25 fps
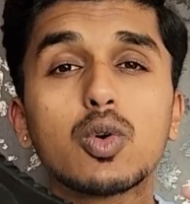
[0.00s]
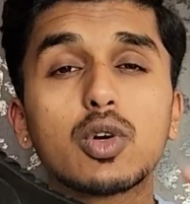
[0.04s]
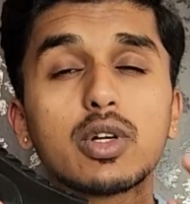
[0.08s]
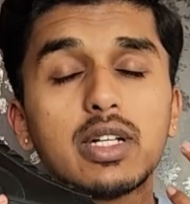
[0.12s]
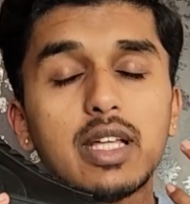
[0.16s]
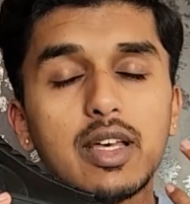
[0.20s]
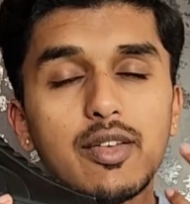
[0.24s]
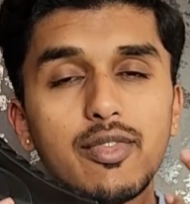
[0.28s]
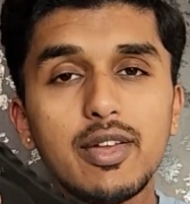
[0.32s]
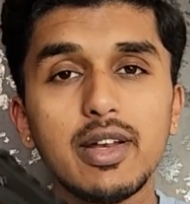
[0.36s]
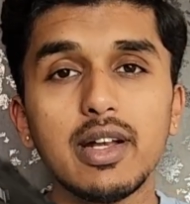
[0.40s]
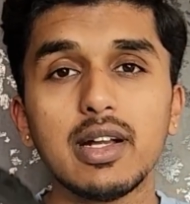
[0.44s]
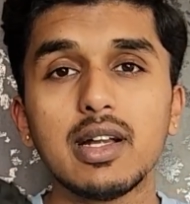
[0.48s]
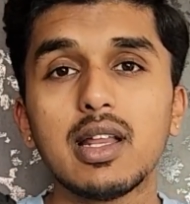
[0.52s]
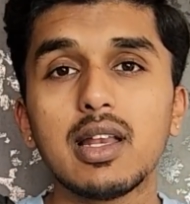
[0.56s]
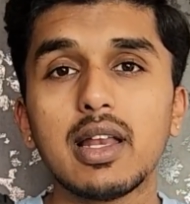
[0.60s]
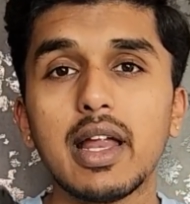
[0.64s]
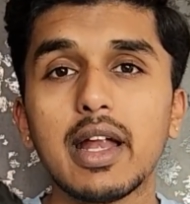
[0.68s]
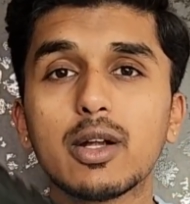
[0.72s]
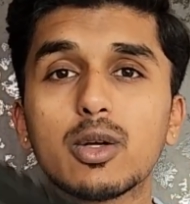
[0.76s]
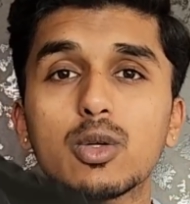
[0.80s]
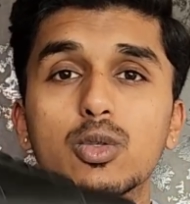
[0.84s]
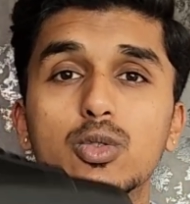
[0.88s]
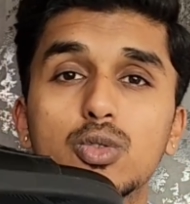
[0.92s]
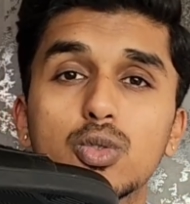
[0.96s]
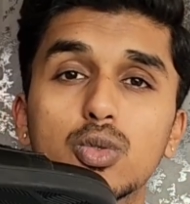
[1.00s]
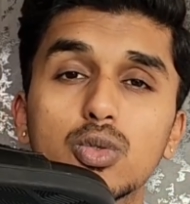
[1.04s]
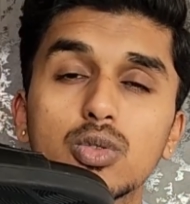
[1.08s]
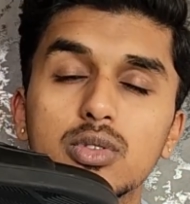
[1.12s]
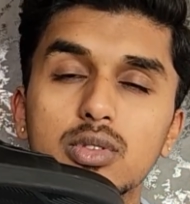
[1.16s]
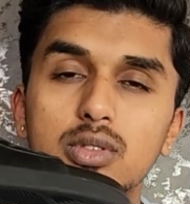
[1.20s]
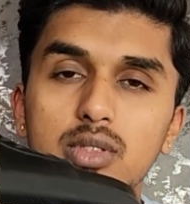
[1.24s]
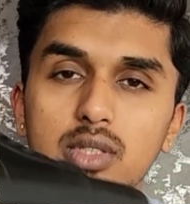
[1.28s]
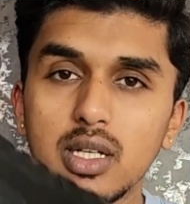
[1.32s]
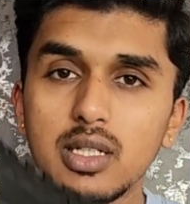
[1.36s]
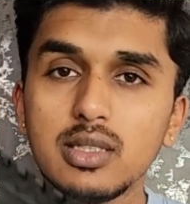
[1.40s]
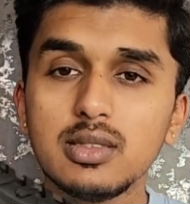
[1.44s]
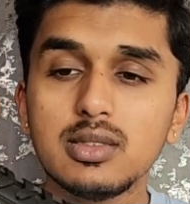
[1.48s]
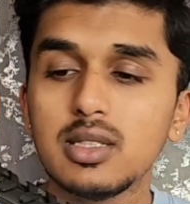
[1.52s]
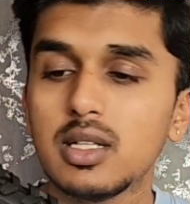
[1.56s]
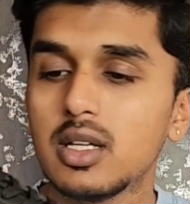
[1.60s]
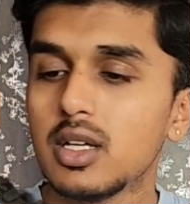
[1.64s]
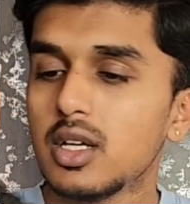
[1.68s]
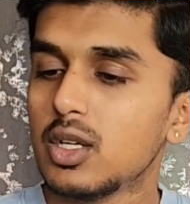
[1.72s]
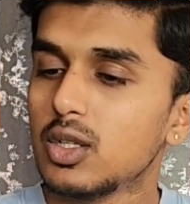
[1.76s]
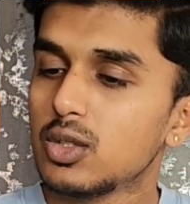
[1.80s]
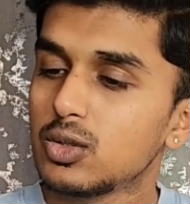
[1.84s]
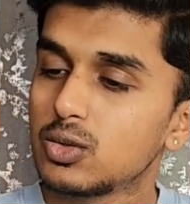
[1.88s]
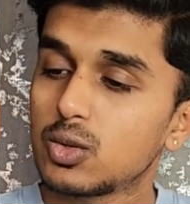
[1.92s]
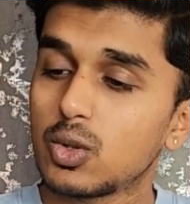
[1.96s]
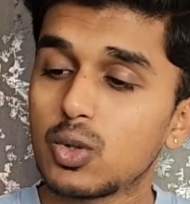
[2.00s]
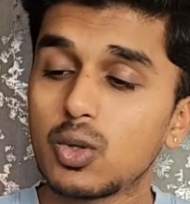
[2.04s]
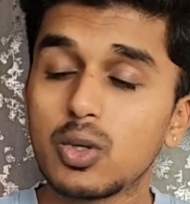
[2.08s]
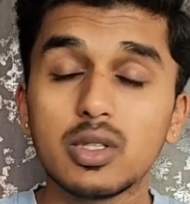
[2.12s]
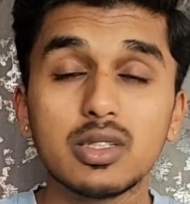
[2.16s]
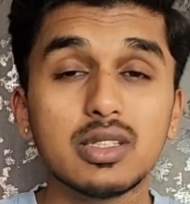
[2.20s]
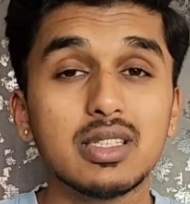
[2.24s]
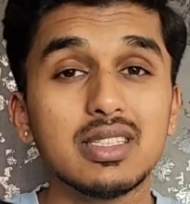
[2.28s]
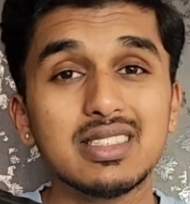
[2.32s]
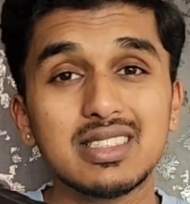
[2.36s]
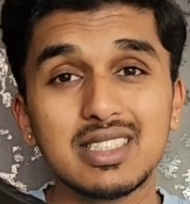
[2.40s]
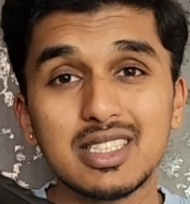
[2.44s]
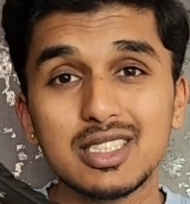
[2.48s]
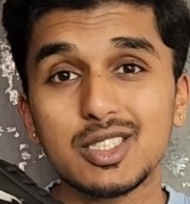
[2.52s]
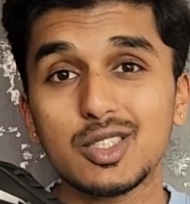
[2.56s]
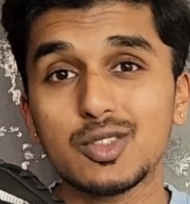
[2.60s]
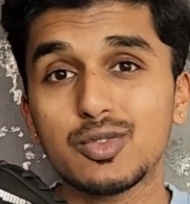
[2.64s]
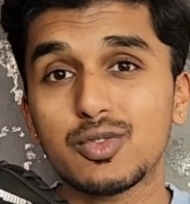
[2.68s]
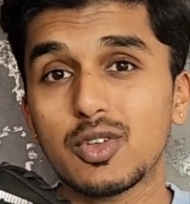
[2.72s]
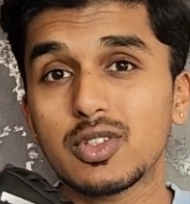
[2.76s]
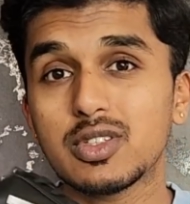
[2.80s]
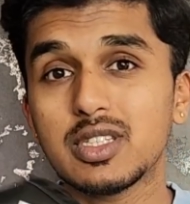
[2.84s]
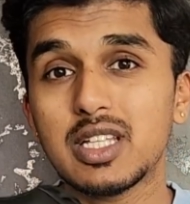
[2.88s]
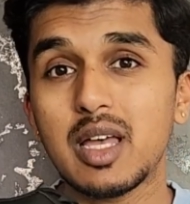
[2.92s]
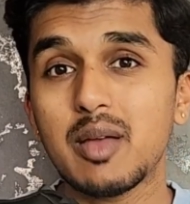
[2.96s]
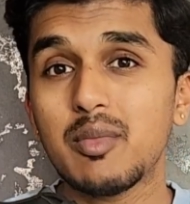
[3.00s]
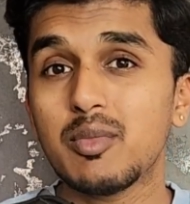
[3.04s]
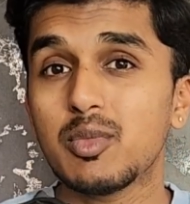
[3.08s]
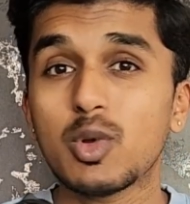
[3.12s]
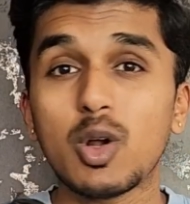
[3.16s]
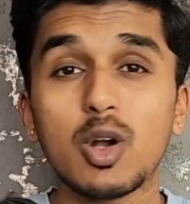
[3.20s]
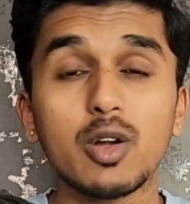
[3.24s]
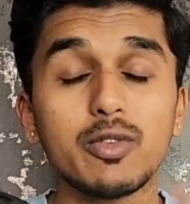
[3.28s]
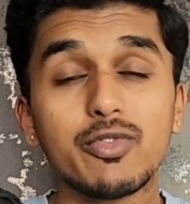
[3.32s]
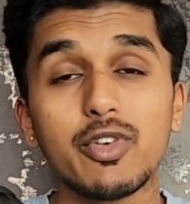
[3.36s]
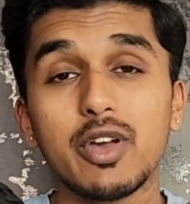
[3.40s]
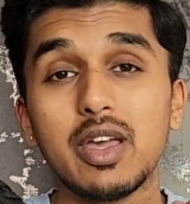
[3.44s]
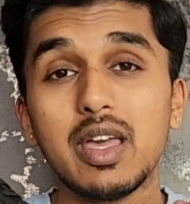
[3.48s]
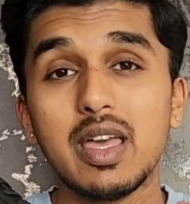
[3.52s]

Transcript: would definitely like to choose this. So this is for them, not for